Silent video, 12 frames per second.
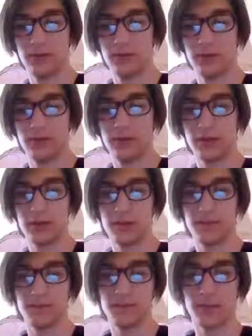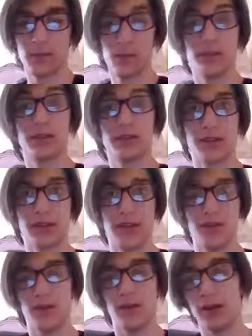Really good game. Really good
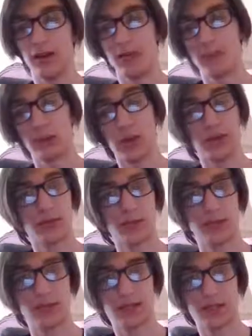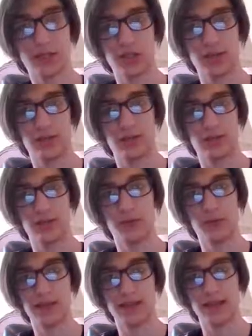game. We got 3 wins on the channel. I'm
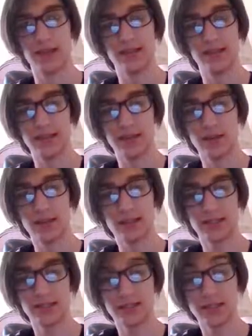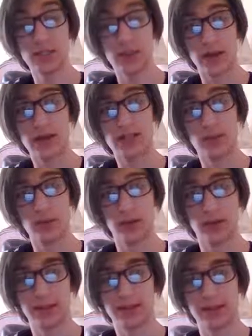really excited. Decidueye did do
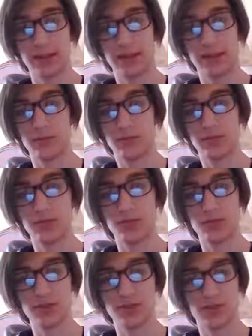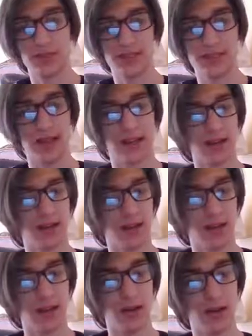work the second game, which is super, super exciting.
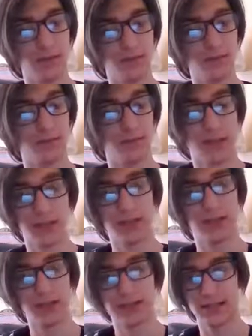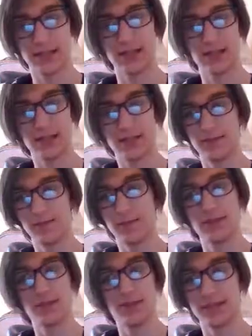I'm really excited to be
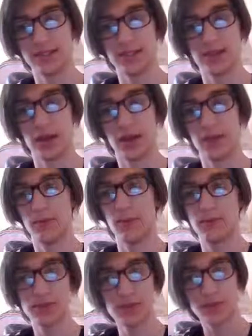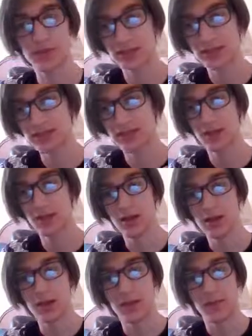using Decidueye, but also the rest of these
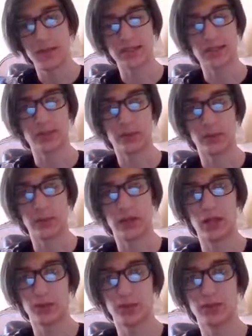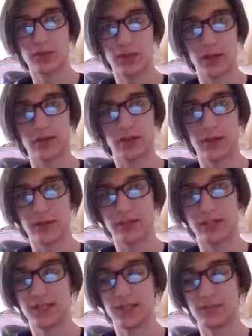mons did really well. I'll probably do another live for
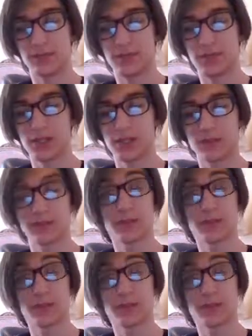this team. So,